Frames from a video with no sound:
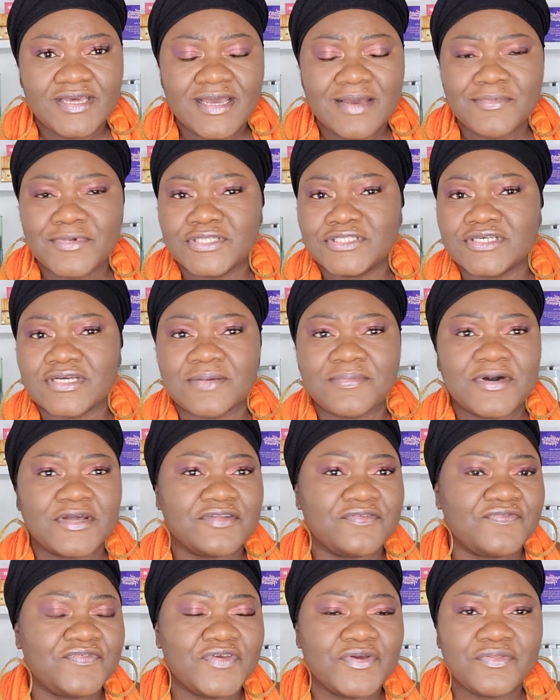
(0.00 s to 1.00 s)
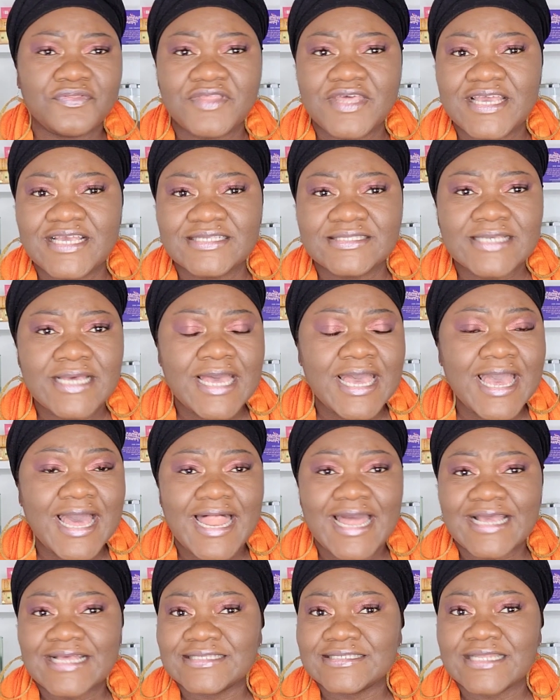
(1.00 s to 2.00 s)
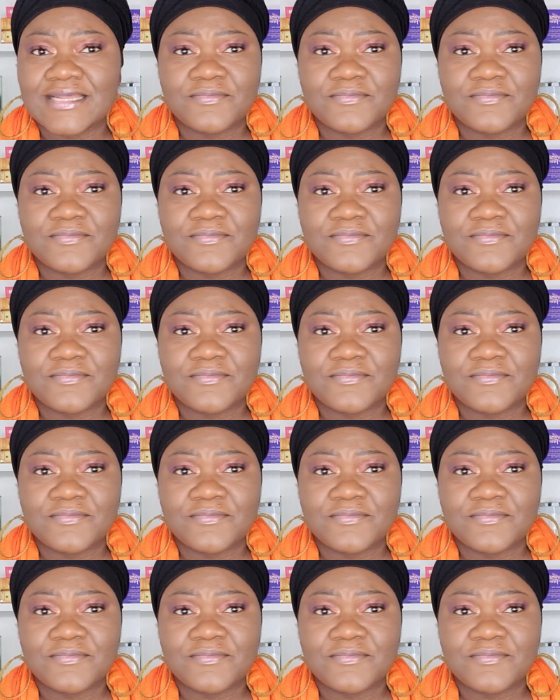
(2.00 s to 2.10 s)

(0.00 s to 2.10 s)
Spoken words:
I'm going to talk about a few things. Like I said,